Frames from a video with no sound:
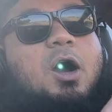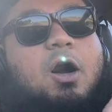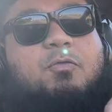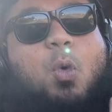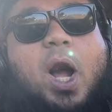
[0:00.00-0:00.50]

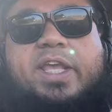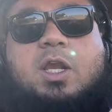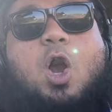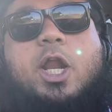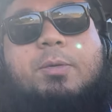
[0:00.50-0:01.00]
of why
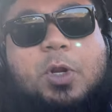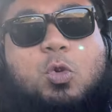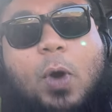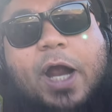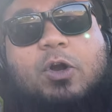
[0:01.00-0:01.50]
Conor
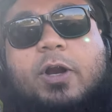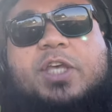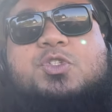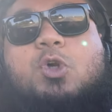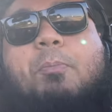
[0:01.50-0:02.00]
McGregor
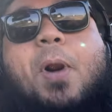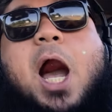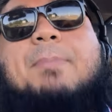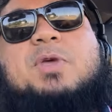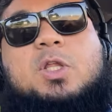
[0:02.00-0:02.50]
is so
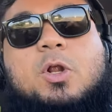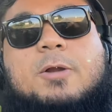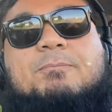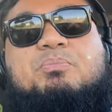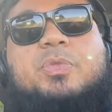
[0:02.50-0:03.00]

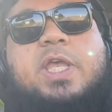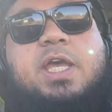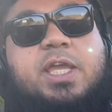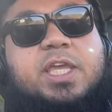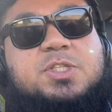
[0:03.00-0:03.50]
popular
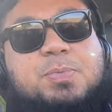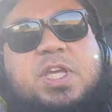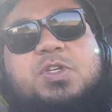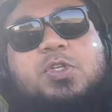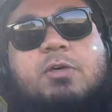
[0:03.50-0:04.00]
is
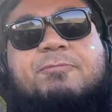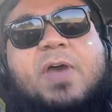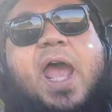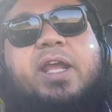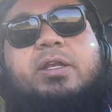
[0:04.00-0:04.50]
because of the
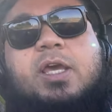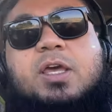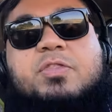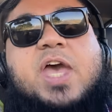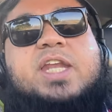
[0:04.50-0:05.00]
fact
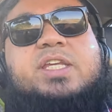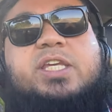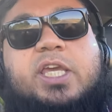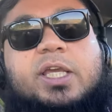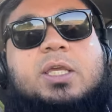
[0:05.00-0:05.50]
that
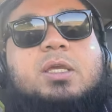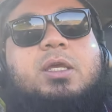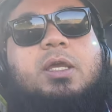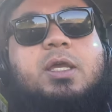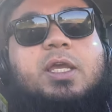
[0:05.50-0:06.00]
he
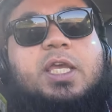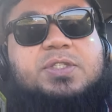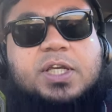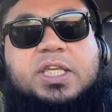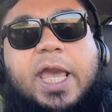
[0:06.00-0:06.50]

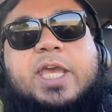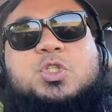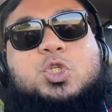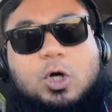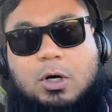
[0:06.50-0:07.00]
is a
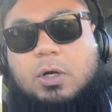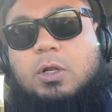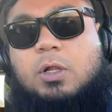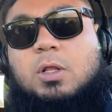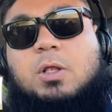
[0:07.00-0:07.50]
gangster.
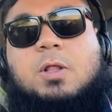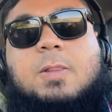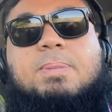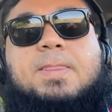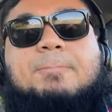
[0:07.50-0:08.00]

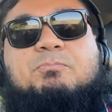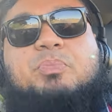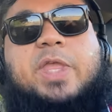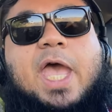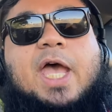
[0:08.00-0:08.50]

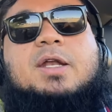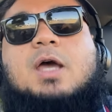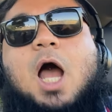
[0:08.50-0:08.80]
And